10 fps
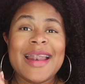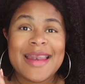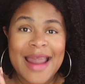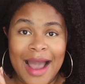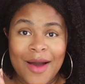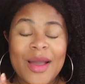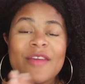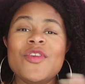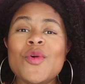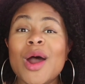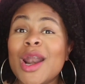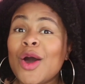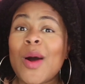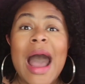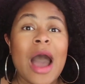Now, if you want to
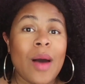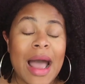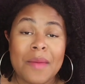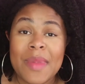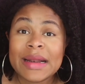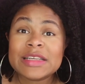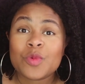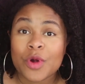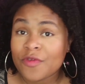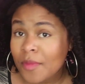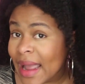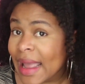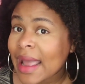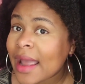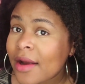know how I make this work for my
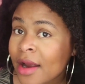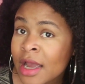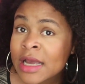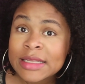hair